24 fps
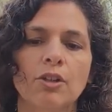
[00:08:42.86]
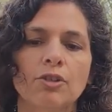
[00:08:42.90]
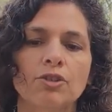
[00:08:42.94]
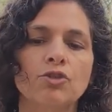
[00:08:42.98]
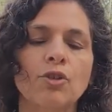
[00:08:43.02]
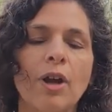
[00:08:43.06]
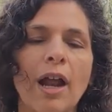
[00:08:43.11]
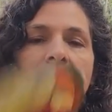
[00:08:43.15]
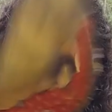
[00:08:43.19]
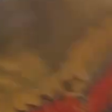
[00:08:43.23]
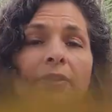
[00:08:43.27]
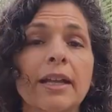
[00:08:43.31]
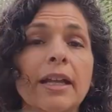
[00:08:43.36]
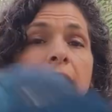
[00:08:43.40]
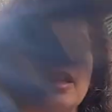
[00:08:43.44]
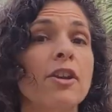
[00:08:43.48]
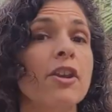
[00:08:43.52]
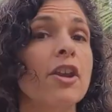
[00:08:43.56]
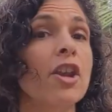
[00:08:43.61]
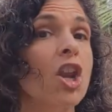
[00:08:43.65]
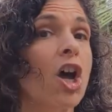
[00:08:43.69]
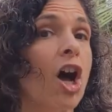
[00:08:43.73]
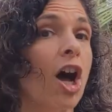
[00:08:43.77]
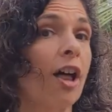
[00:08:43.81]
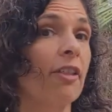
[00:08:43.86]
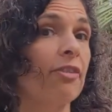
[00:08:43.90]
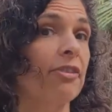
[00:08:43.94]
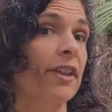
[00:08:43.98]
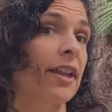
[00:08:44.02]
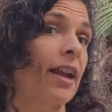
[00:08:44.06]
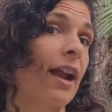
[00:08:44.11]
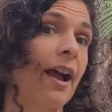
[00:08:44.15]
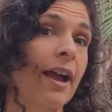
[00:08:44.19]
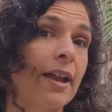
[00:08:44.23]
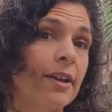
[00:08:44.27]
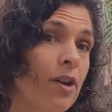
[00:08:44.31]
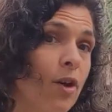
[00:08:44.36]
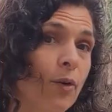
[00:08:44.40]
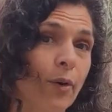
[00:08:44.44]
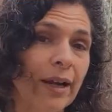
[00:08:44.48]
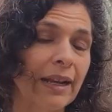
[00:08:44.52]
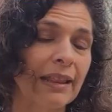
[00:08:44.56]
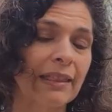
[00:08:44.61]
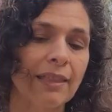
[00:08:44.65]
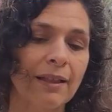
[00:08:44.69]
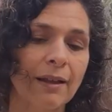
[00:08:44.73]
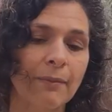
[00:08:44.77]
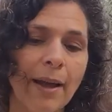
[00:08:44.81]
driving, not that I know
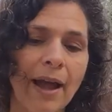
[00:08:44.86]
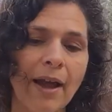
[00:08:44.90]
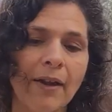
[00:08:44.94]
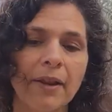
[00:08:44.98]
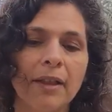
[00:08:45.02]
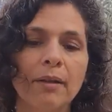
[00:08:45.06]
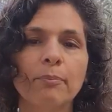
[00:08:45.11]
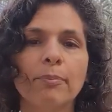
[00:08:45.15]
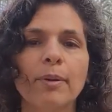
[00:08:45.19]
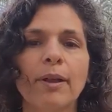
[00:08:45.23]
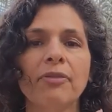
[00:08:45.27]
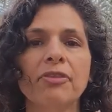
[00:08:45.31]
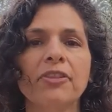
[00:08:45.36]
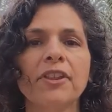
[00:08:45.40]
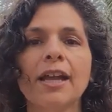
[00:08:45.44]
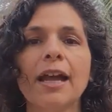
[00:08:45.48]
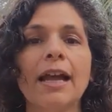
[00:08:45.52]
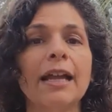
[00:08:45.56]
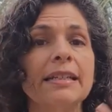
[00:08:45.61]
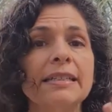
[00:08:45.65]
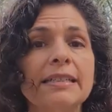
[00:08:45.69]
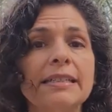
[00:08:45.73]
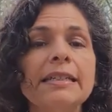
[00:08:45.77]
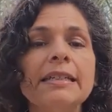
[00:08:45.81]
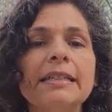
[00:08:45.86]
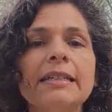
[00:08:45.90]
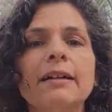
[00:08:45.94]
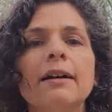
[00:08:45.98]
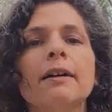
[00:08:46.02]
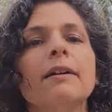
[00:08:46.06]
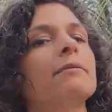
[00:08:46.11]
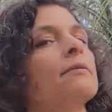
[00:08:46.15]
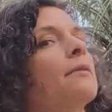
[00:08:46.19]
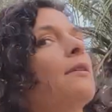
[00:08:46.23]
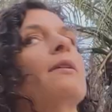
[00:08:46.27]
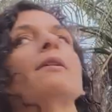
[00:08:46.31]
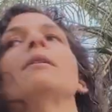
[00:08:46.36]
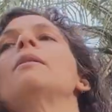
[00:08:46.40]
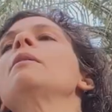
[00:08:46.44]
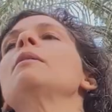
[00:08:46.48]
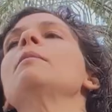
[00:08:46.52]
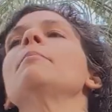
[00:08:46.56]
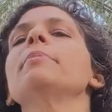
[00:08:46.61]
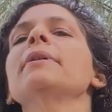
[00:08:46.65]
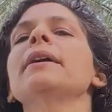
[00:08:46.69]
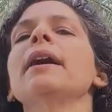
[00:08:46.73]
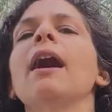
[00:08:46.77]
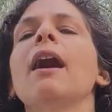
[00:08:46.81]
anything about it, but the idea
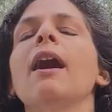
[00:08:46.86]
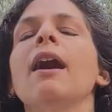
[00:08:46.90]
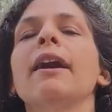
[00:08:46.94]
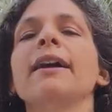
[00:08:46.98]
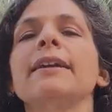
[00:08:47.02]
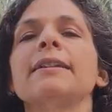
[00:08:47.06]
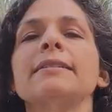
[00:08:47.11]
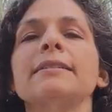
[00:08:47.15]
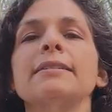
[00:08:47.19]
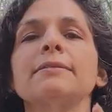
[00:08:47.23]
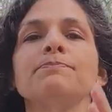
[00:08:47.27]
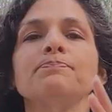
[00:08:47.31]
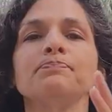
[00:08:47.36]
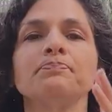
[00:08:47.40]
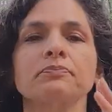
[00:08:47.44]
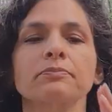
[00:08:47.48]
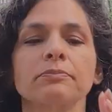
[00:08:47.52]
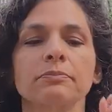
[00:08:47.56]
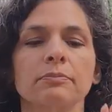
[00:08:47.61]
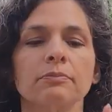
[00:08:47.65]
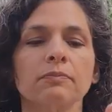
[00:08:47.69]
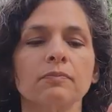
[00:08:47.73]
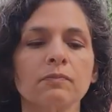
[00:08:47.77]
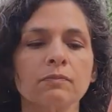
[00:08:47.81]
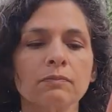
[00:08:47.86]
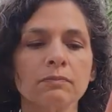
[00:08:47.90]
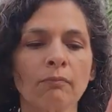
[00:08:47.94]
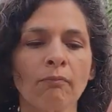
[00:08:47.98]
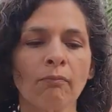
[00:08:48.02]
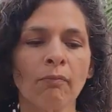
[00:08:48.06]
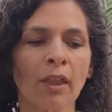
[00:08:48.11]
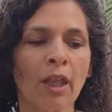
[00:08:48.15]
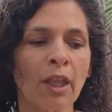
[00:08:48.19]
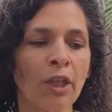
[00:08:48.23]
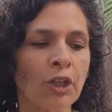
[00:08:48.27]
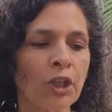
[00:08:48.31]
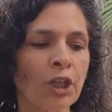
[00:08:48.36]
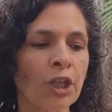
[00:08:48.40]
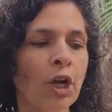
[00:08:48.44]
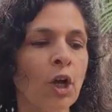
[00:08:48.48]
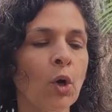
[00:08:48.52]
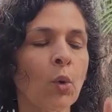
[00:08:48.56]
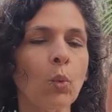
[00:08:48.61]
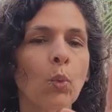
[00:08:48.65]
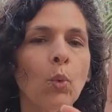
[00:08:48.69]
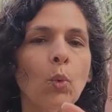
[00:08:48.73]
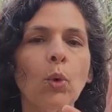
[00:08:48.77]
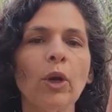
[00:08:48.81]
behind, you
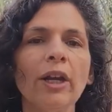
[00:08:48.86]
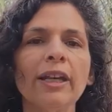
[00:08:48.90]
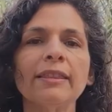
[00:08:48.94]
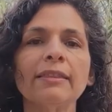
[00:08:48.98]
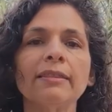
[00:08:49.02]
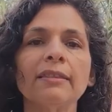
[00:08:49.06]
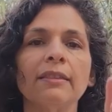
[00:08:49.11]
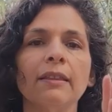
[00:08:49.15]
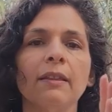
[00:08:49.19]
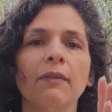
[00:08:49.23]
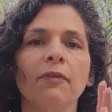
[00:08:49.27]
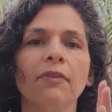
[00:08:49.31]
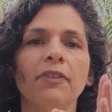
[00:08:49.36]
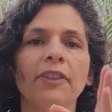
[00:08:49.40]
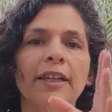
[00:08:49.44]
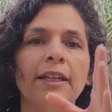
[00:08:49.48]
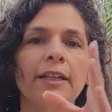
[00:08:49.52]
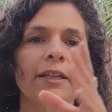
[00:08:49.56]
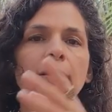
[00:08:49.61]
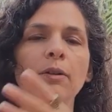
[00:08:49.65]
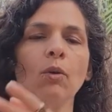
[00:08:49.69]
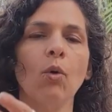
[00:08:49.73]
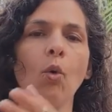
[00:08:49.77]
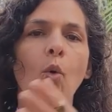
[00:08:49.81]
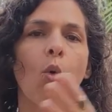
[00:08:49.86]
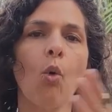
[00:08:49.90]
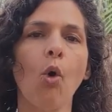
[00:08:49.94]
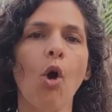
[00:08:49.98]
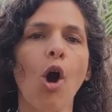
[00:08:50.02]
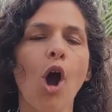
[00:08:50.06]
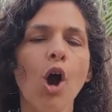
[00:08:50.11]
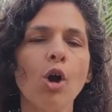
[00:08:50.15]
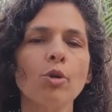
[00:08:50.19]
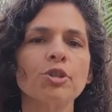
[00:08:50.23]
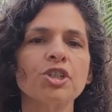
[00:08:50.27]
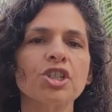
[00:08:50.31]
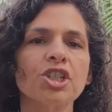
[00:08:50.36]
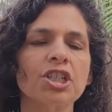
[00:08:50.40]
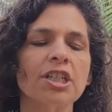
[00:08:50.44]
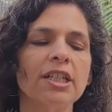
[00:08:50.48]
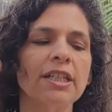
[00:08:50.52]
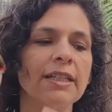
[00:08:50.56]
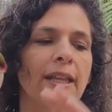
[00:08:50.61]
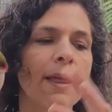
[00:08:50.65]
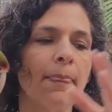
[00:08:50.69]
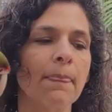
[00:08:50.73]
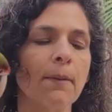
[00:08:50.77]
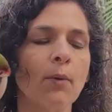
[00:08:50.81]
know, with the
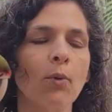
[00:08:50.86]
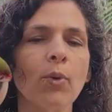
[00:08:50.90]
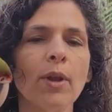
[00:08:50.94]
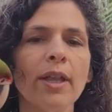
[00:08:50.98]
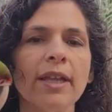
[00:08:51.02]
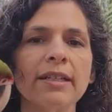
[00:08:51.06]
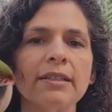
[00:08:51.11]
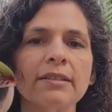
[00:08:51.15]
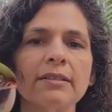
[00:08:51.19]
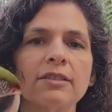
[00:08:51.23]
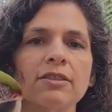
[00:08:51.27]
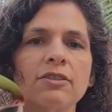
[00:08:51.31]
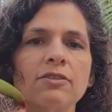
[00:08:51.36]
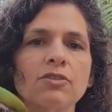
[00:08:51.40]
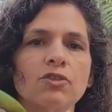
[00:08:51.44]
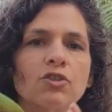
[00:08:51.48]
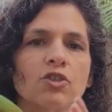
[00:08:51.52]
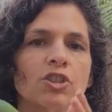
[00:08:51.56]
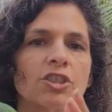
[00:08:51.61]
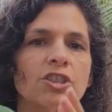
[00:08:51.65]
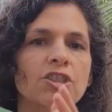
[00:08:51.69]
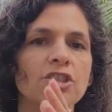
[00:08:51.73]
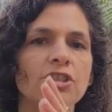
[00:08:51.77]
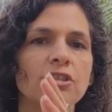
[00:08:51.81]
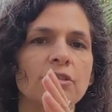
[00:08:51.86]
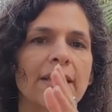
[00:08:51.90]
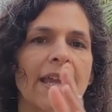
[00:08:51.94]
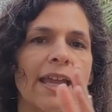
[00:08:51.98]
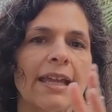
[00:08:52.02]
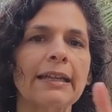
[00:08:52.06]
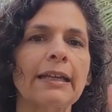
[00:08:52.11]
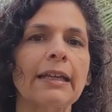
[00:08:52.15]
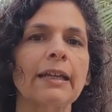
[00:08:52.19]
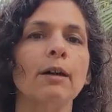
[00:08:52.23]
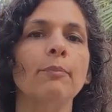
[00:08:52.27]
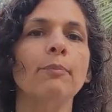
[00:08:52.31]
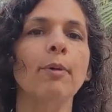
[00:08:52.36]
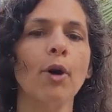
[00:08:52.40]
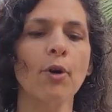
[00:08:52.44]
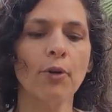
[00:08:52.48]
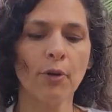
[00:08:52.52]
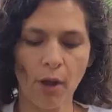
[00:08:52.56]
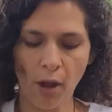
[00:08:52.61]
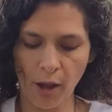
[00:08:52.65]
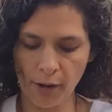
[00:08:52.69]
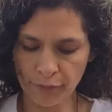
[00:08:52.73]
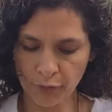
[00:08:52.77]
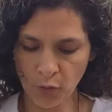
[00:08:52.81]
ocean and the wind taking a
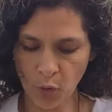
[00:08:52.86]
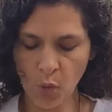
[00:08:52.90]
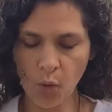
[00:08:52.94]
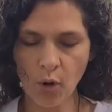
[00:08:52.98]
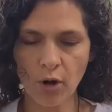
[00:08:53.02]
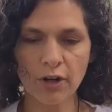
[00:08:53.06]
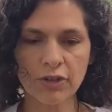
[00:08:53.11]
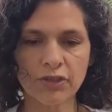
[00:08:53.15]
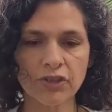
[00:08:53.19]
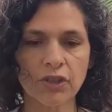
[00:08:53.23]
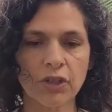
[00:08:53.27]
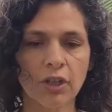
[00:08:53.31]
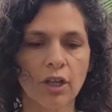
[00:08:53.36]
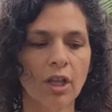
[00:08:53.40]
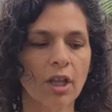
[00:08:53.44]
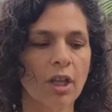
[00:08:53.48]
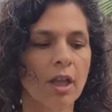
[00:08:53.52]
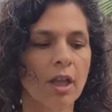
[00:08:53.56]
boat off course,